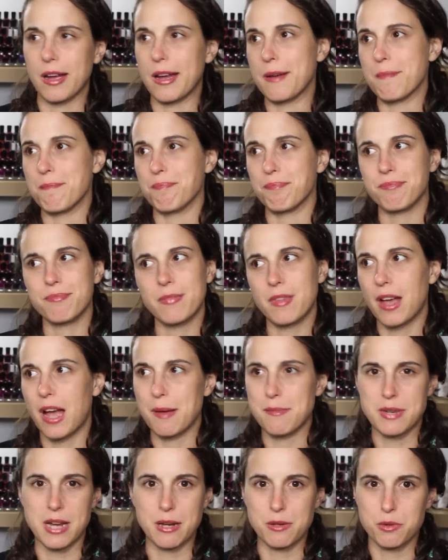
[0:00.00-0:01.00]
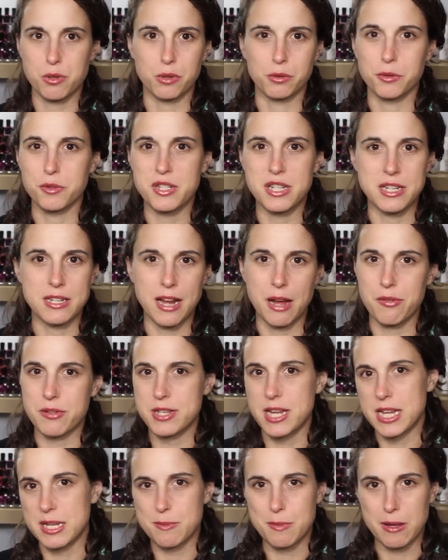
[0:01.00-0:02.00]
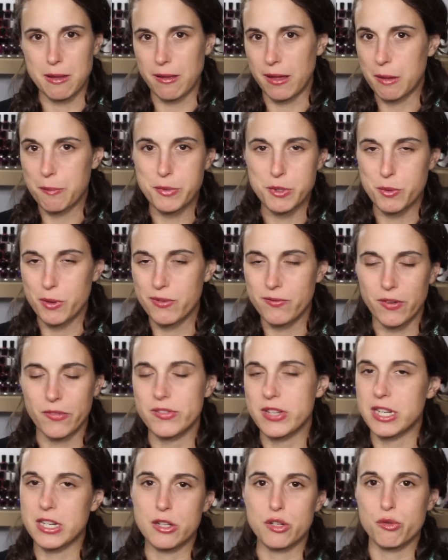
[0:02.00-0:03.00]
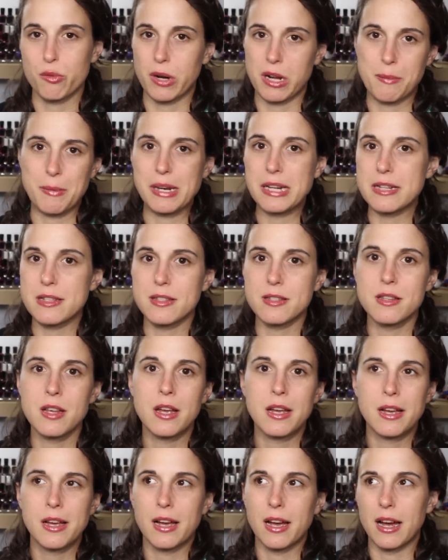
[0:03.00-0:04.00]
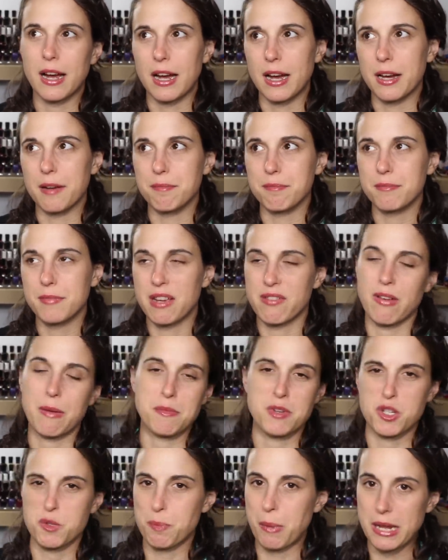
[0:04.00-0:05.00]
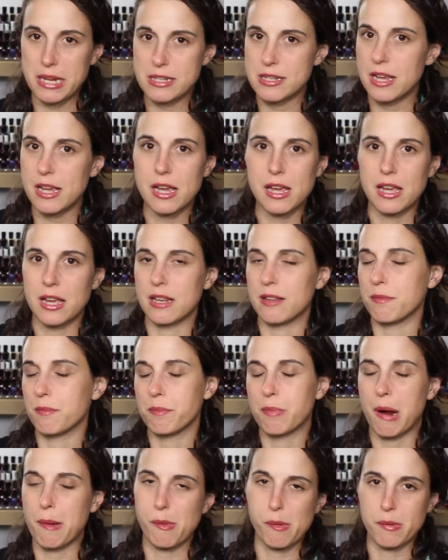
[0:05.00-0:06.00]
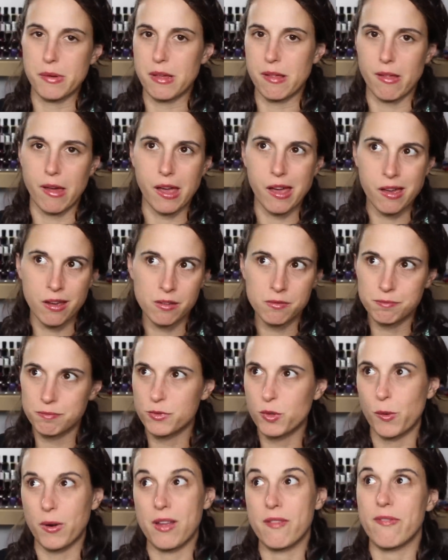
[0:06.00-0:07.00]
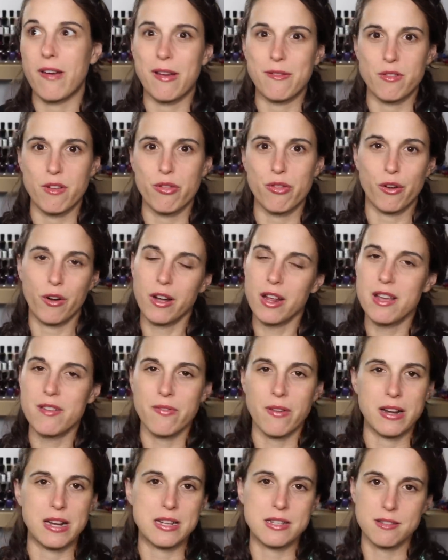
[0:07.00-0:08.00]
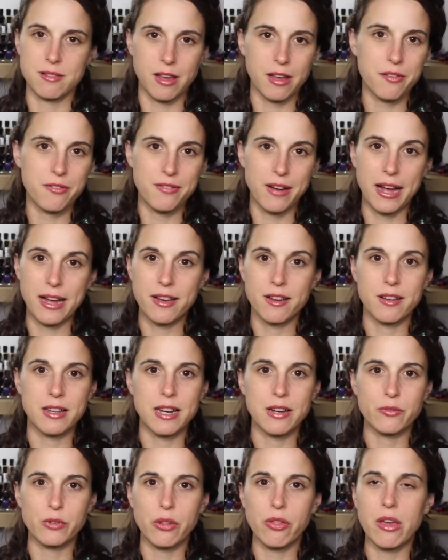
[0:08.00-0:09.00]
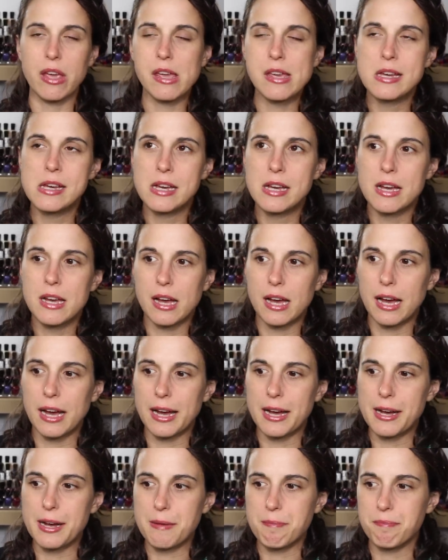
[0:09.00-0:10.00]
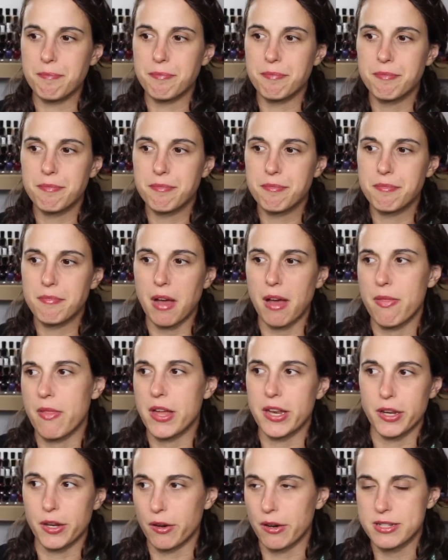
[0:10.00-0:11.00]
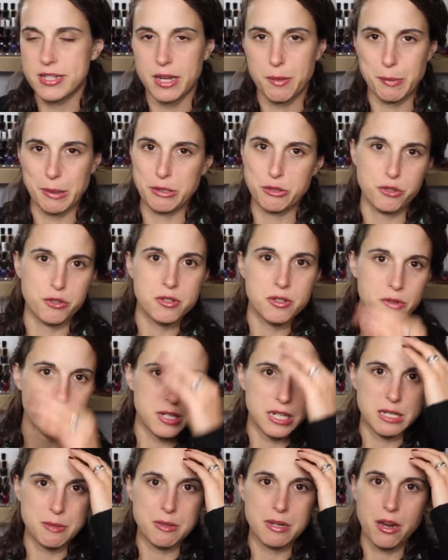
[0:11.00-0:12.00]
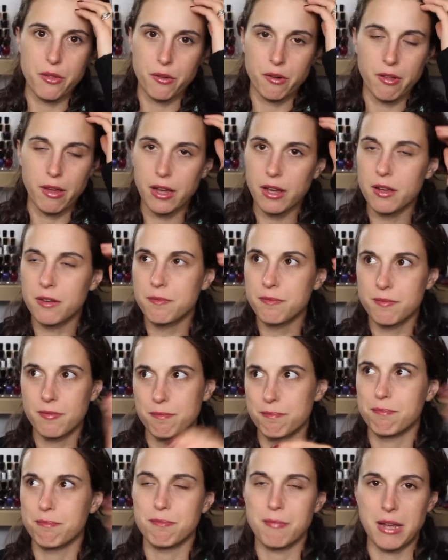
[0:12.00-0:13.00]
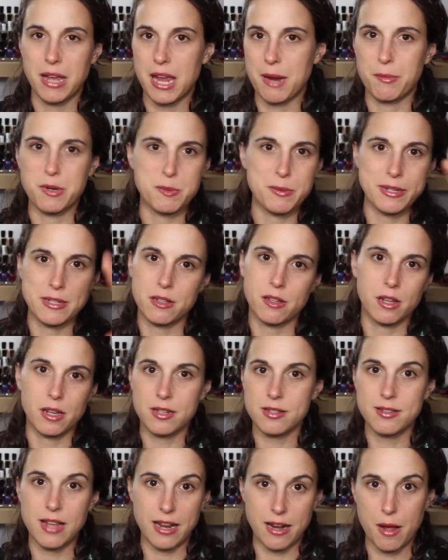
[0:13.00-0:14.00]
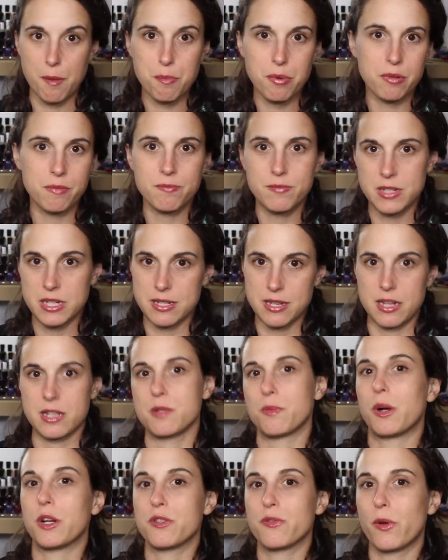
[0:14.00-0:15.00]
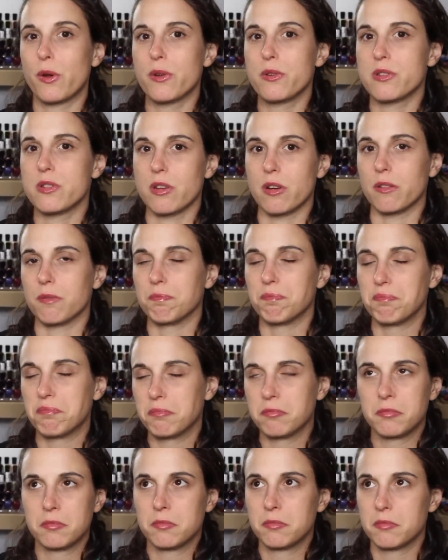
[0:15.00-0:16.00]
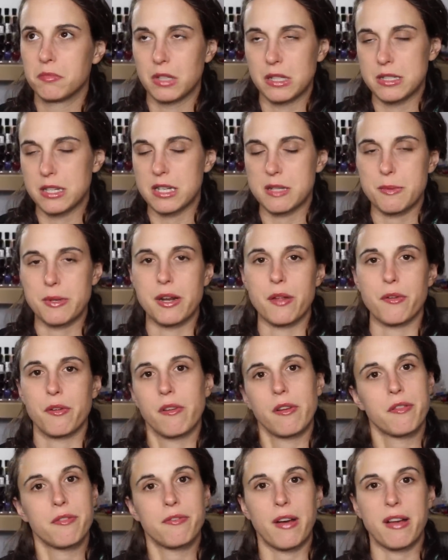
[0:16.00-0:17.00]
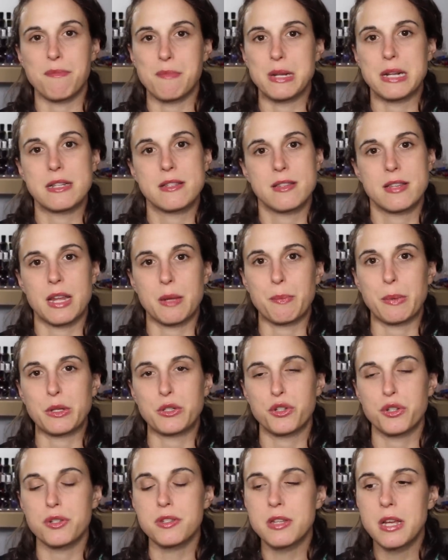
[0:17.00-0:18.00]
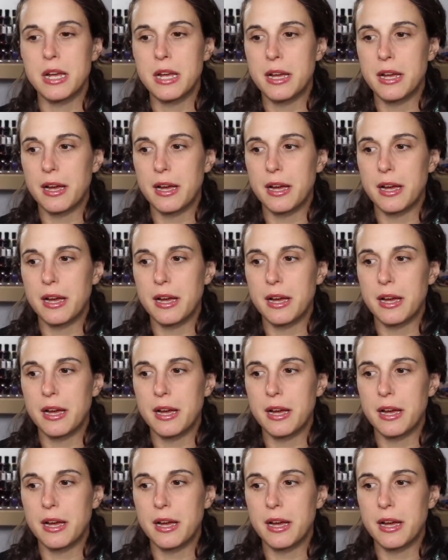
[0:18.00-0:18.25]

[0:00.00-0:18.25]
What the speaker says: I'm down to a routine now that takes me like between 15 and 20 minutes if I'm just painting, and probably like 25 to 30 if I need to like file and everything. And then, you know, I take pictures, so it takes me another like, my camera's basically like set up to take swatch photos, so it takes me another like 5 minutes to take pictures.